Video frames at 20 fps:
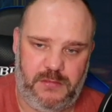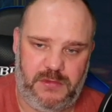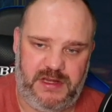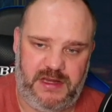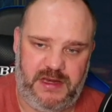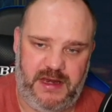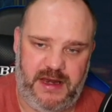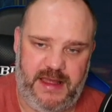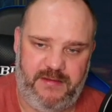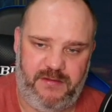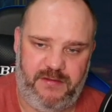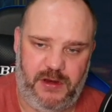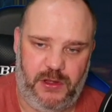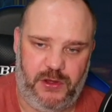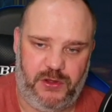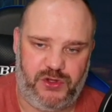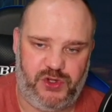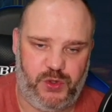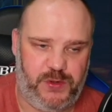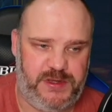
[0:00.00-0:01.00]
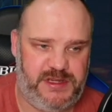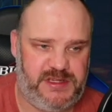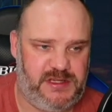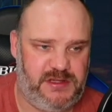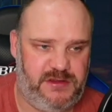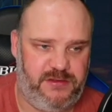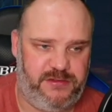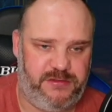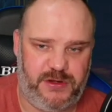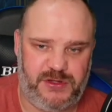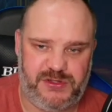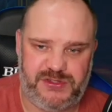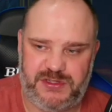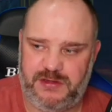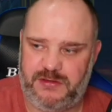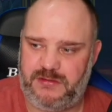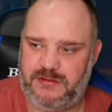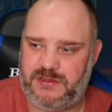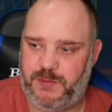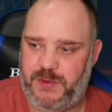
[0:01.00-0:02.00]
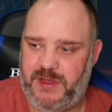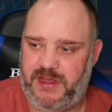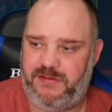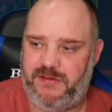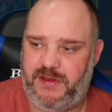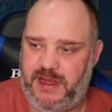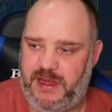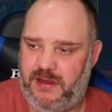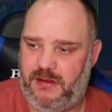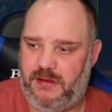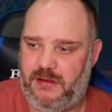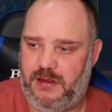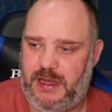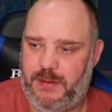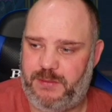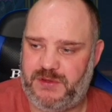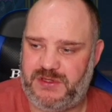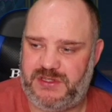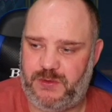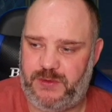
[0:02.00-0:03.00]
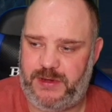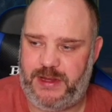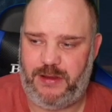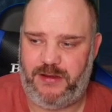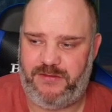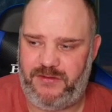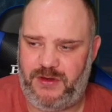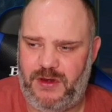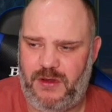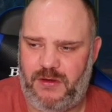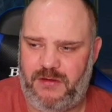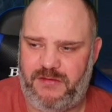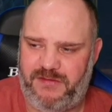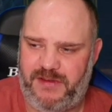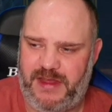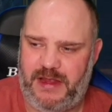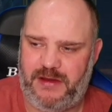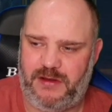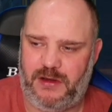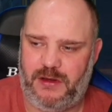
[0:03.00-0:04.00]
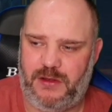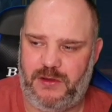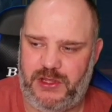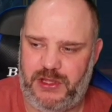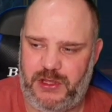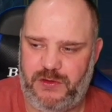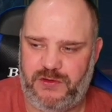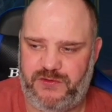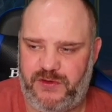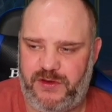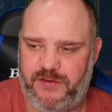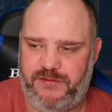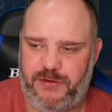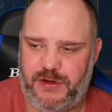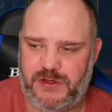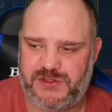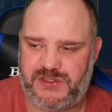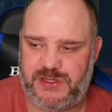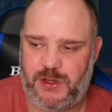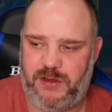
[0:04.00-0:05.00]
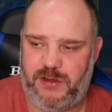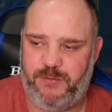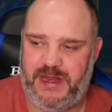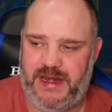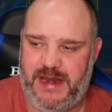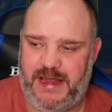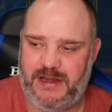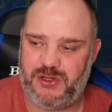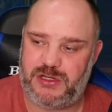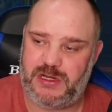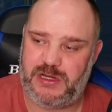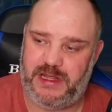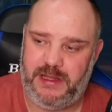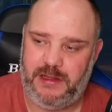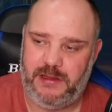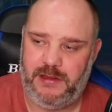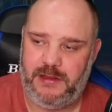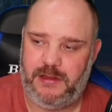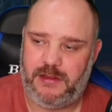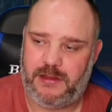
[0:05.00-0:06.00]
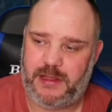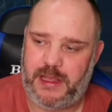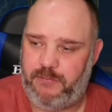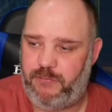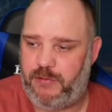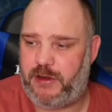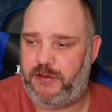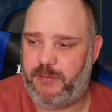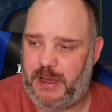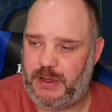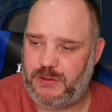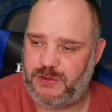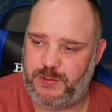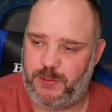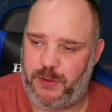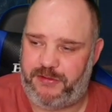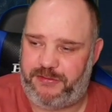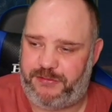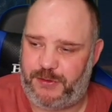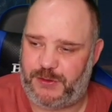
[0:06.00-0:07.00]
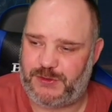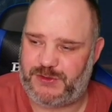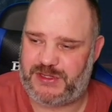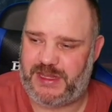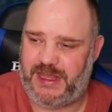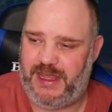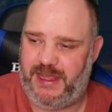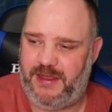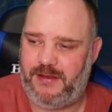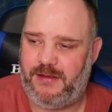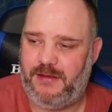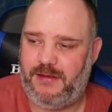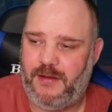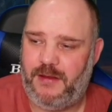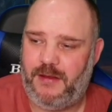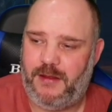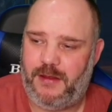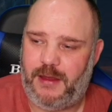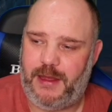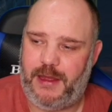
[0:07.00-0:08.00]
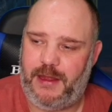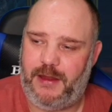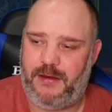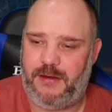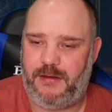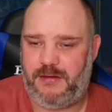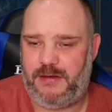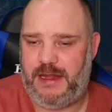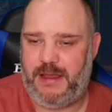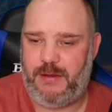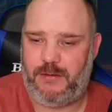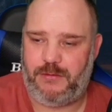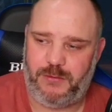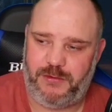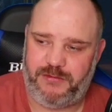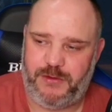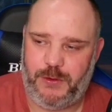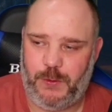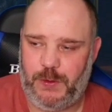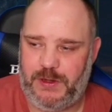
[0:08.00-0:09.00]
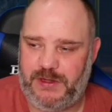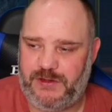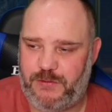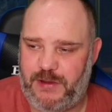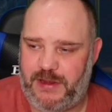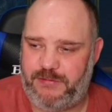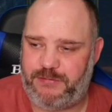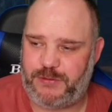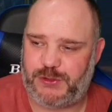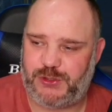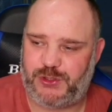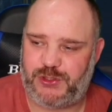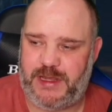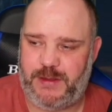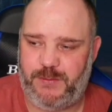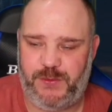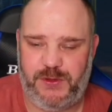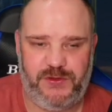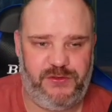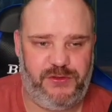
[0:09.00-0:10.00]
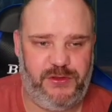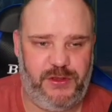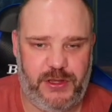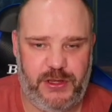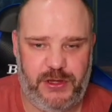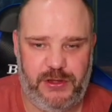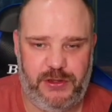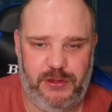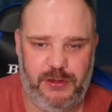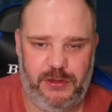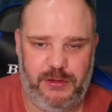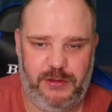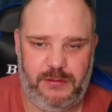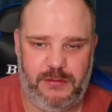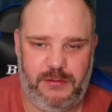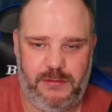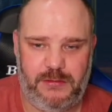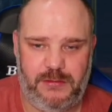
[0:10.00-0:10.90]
Didn't have a lot of choice in the frost, to be fair. Up until now, I've not found a lot of use for the frost, so I've been actually getting rid of most of my frost gear, and now we've got all these great frost champions that are going to